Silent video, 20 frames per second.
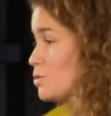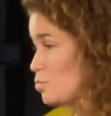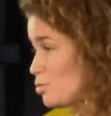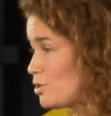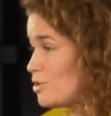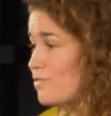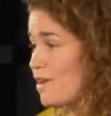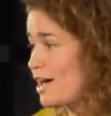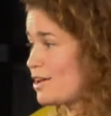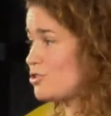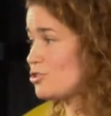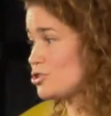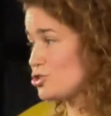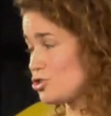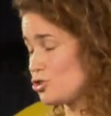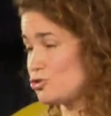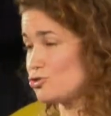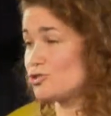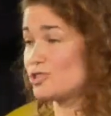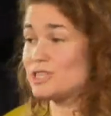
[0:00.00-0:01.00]
would have had her
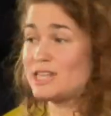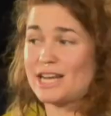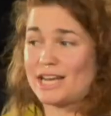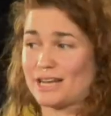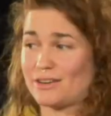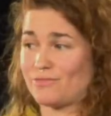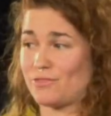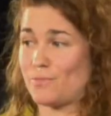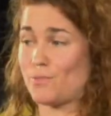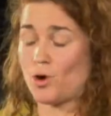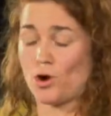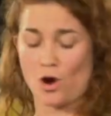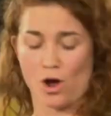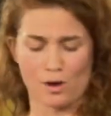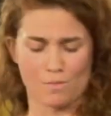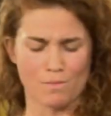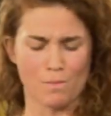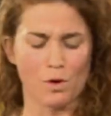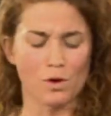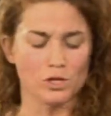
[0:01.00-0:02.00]
children taken from her
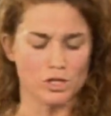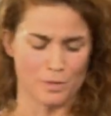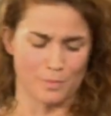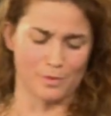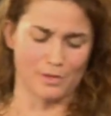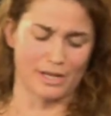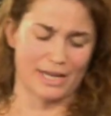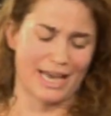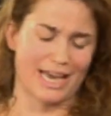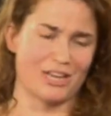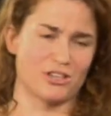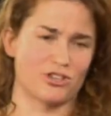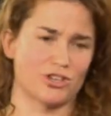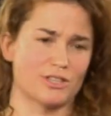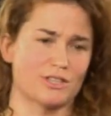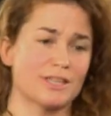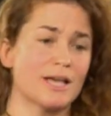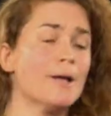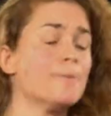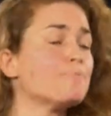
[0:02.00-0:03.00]
on multiple
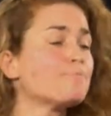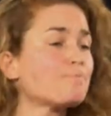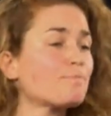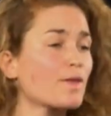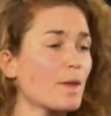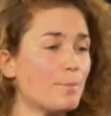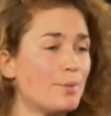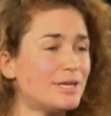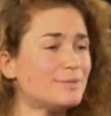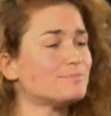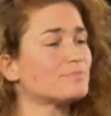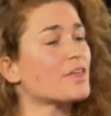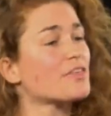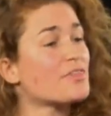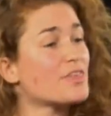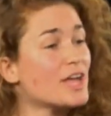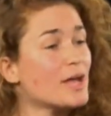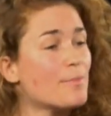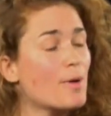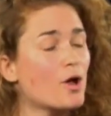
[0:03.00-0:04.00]
occasions. But the
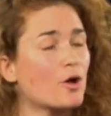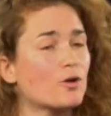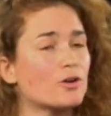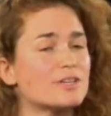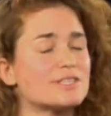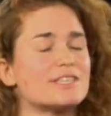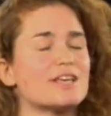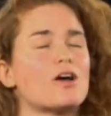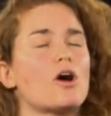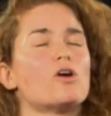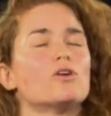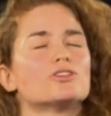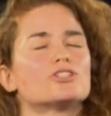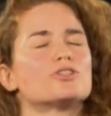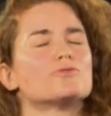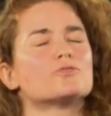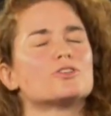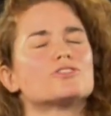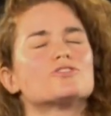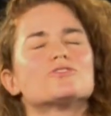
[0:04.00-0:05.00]
thing about her is that
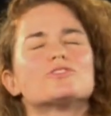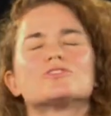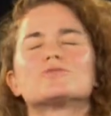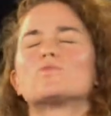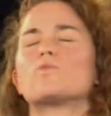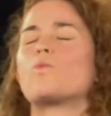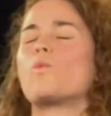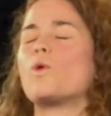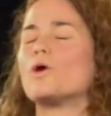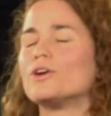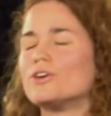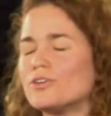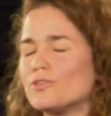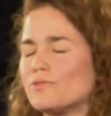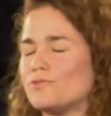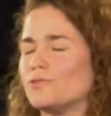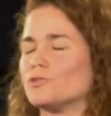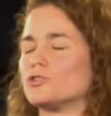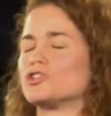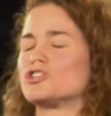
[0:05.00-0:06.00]
she was also this
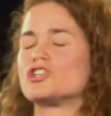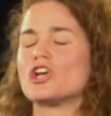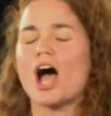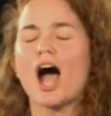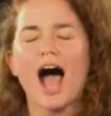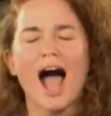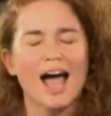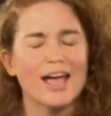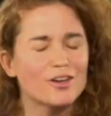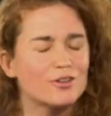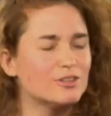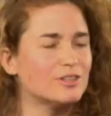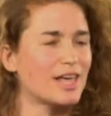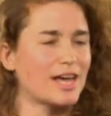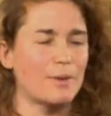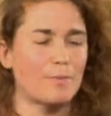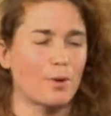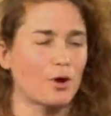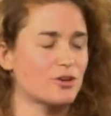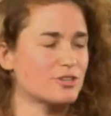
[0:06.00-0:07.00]
wonderful,
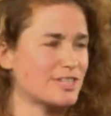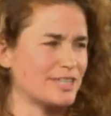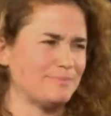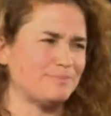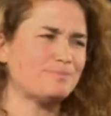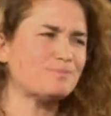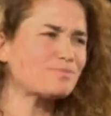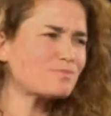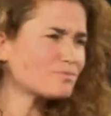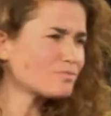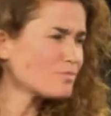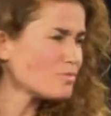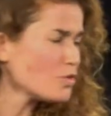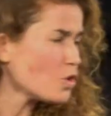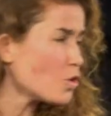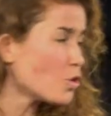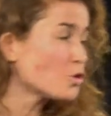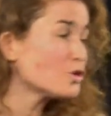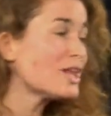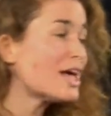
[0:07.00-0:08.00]
childlike person.
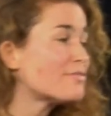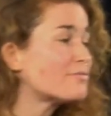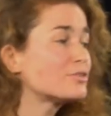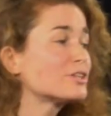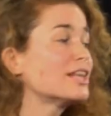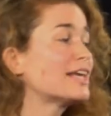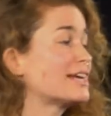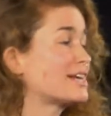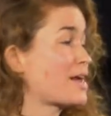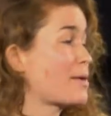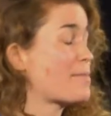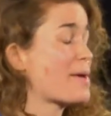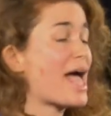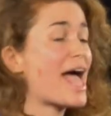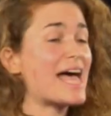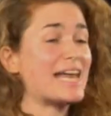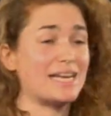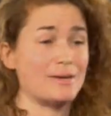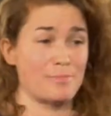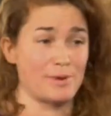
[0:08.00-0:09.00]
Her laugh would lighten up
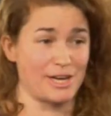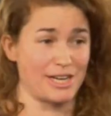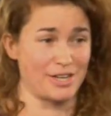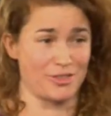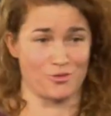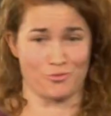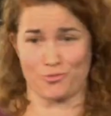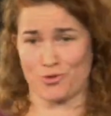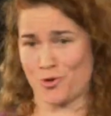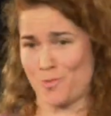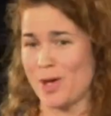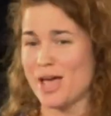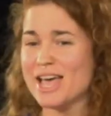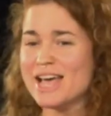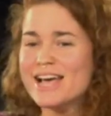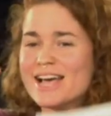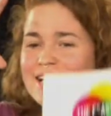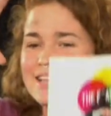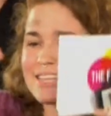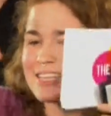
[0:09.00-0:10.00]
anybody in the room.
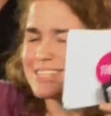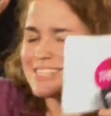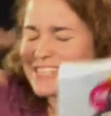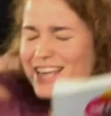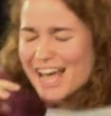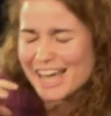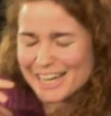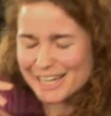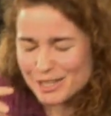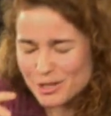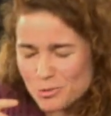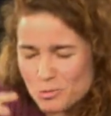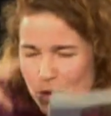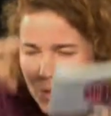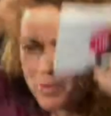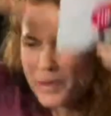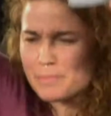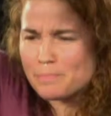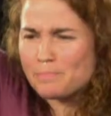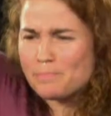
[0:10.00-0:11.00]
This tiny little
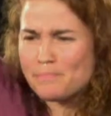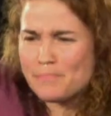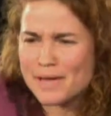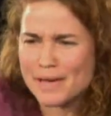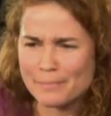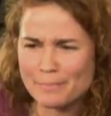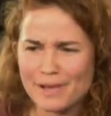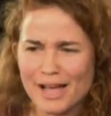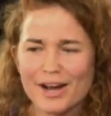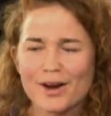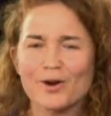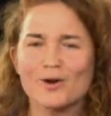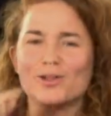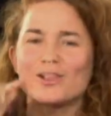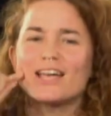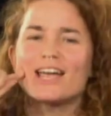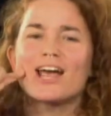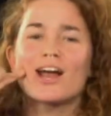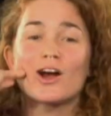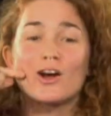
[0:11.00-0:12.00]
woman, big black
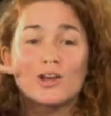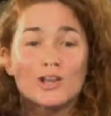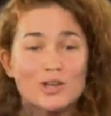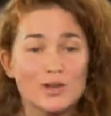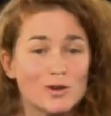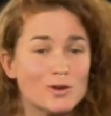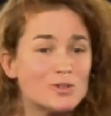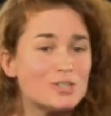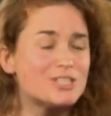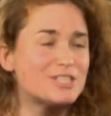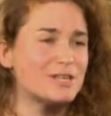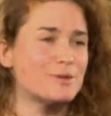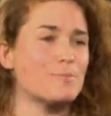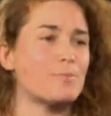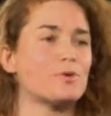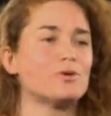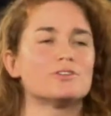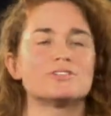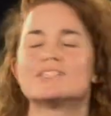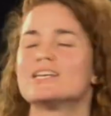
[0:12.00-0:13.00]
curly hair, huge
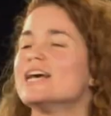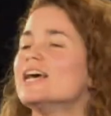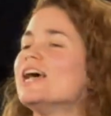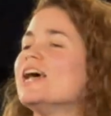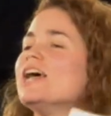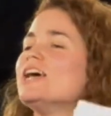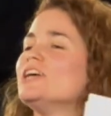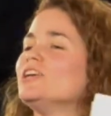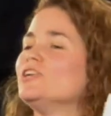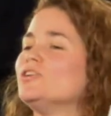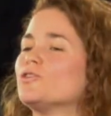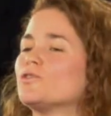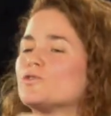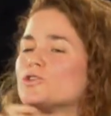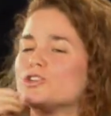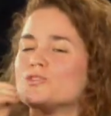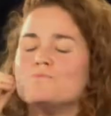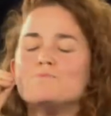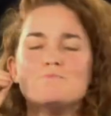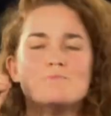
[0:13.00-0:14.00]
dimples, you know,
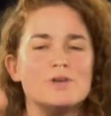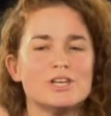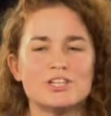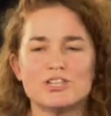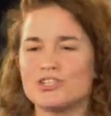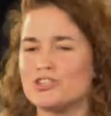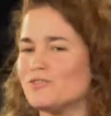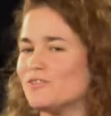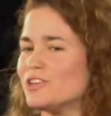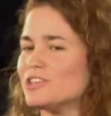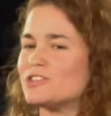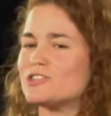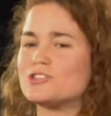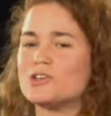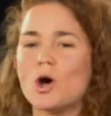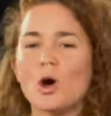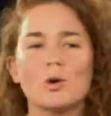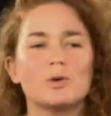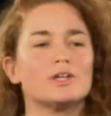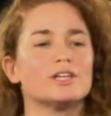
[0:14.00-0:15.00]
mischievous,
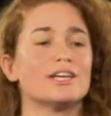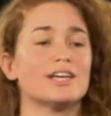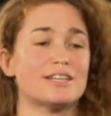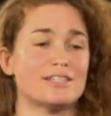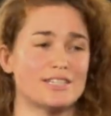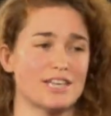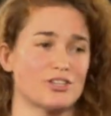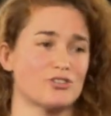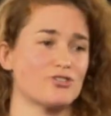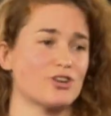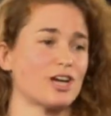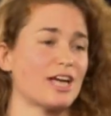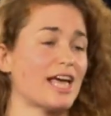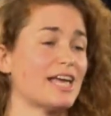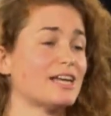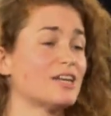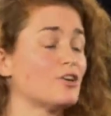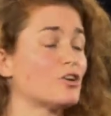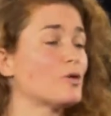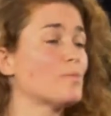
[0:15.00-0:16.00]
totally eccentric,
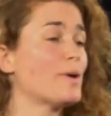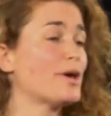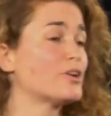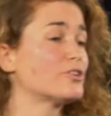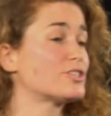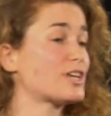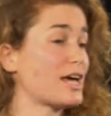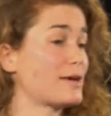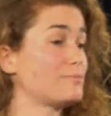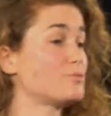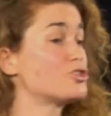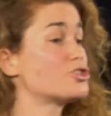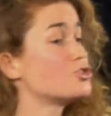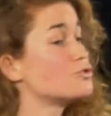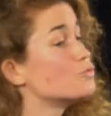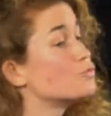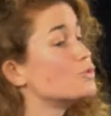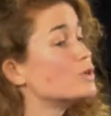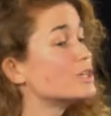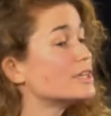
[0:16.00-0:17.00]
and in her better times,
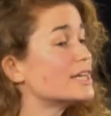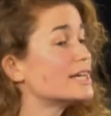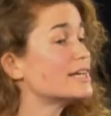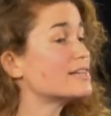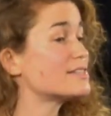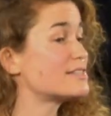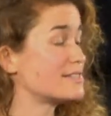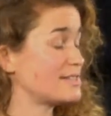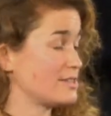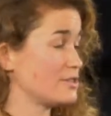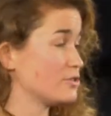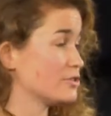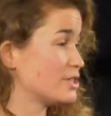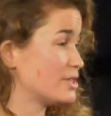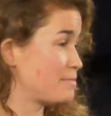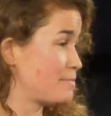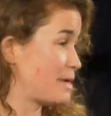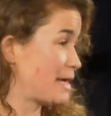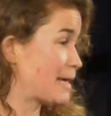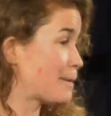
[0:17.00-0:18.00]
she really instilled
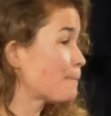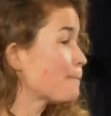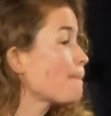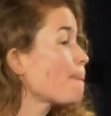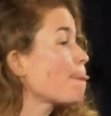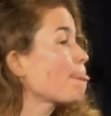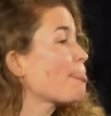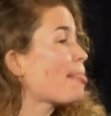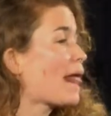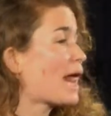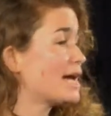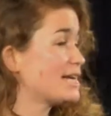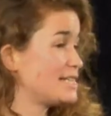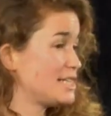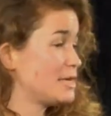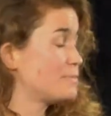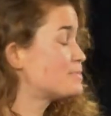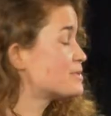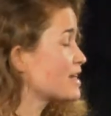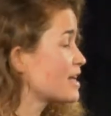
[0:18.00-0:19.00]
in me a
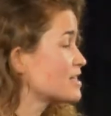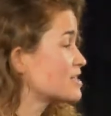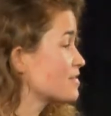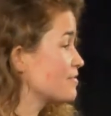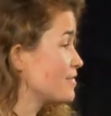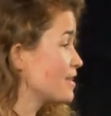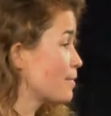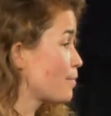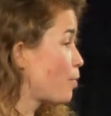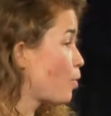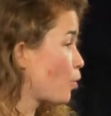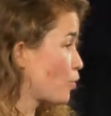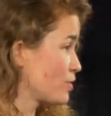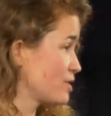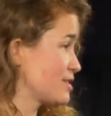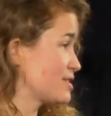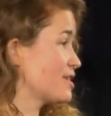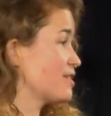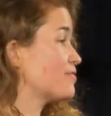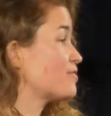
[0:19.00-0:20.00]
deep sense of the
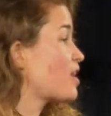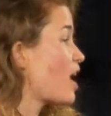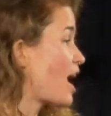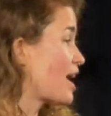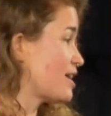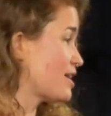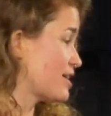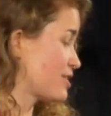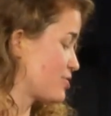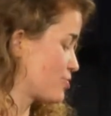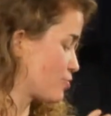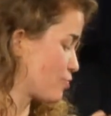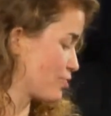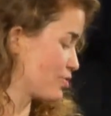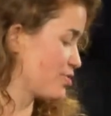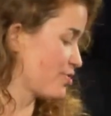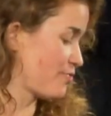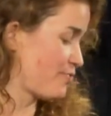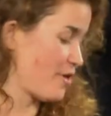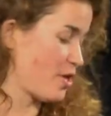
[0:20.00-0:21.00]
importance of kindness
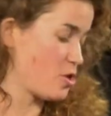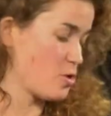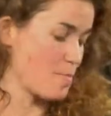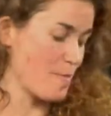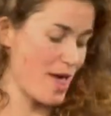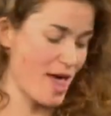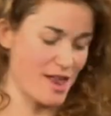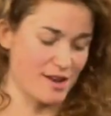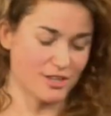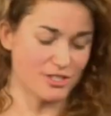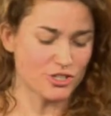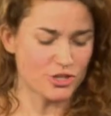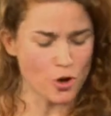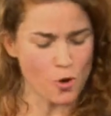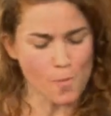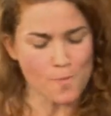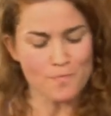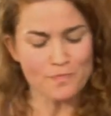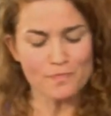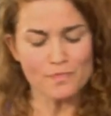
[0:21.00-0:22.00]
towards your fellow man.
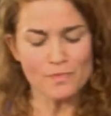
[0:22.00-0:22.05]
So